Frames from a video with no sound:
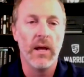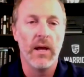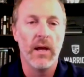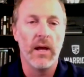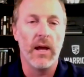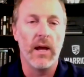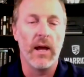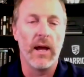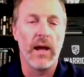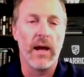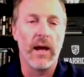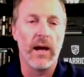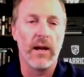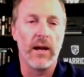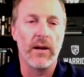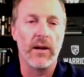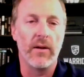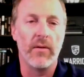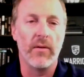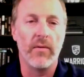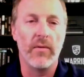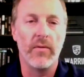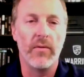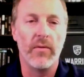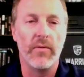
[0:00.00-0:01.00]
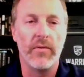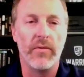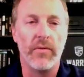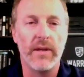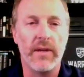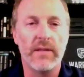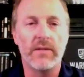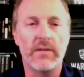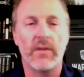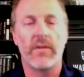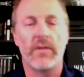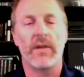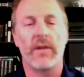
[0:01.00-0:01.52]
And
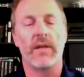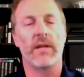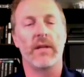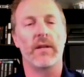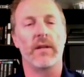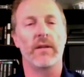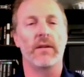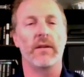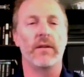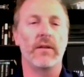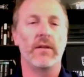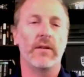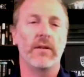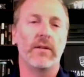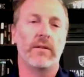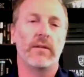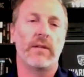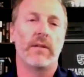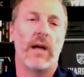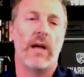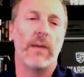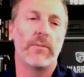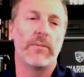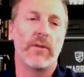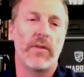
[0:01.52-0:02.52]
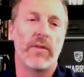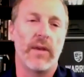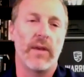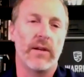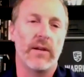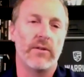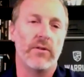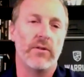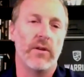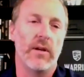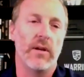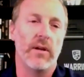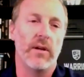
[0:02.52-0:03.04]
these are the types of
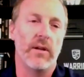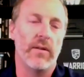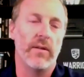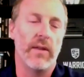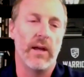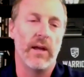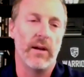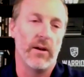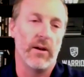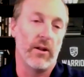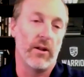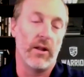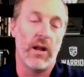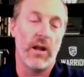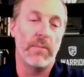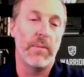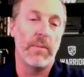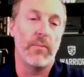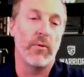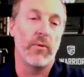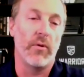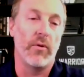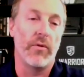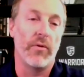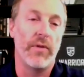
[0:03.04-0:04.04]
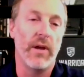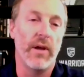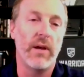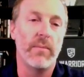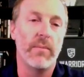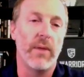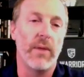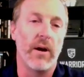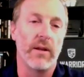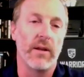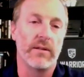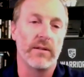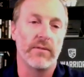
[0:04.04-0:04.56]
things that a lot of people don't think
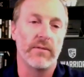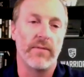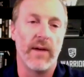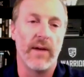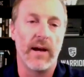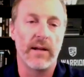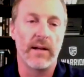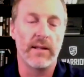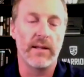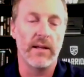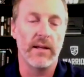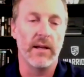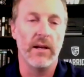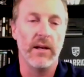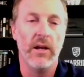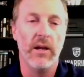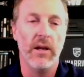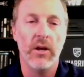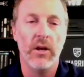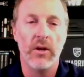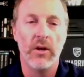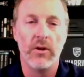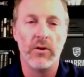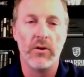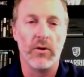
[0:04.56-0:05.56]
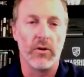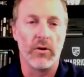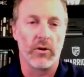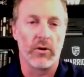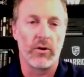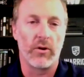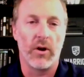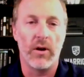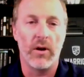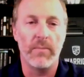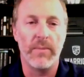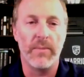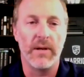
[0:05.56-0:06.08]
about, is the fact that your
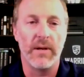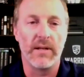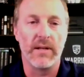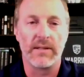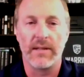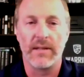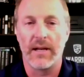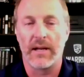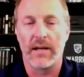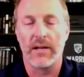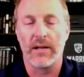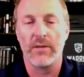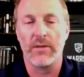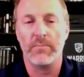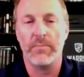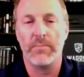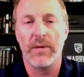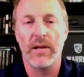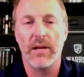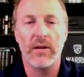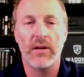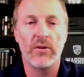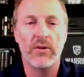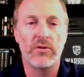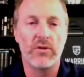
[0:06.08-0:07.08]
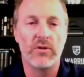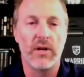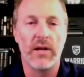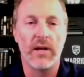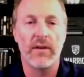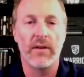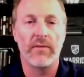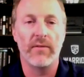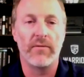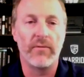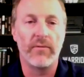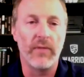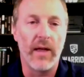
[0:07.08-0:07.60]
carpet is like a big
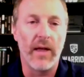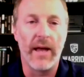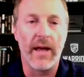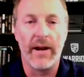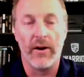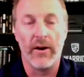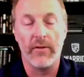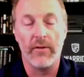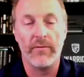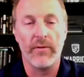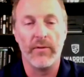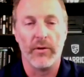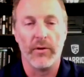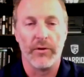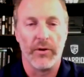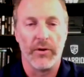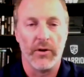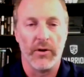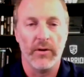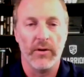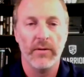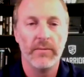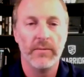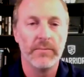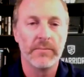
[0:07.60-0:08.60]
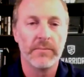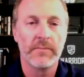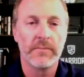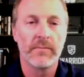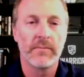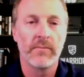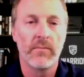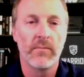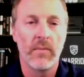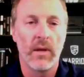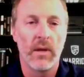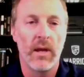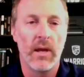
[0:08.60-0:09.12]
giant flat air filter.
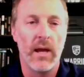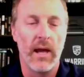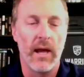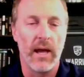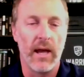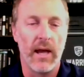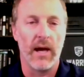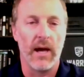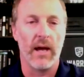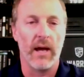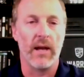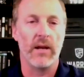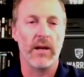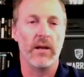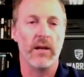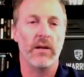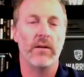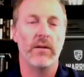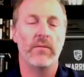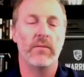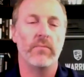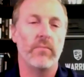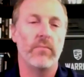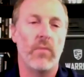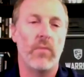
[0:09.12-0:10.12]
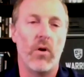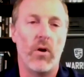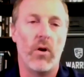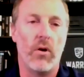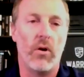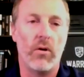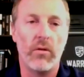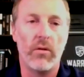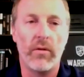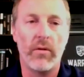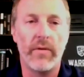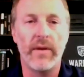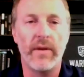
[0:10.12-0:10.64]
And
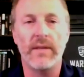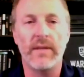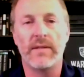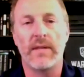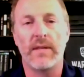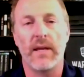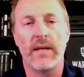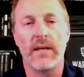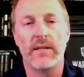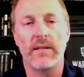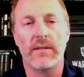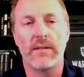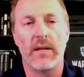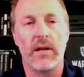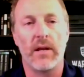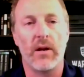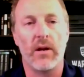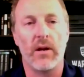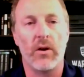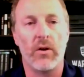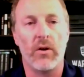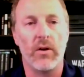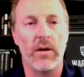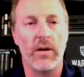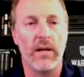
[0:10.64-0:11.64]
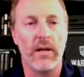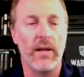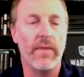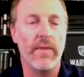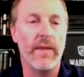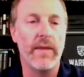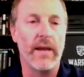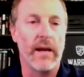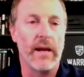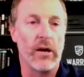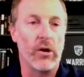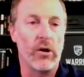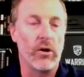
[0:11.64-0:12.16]
all of these things that are in
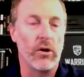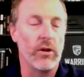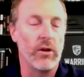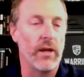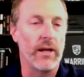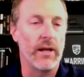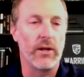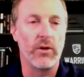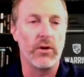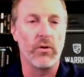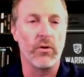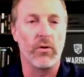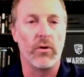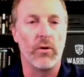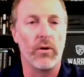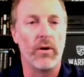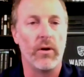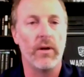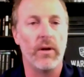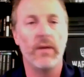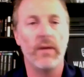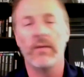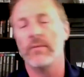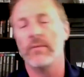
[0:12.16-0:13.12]
the air, like your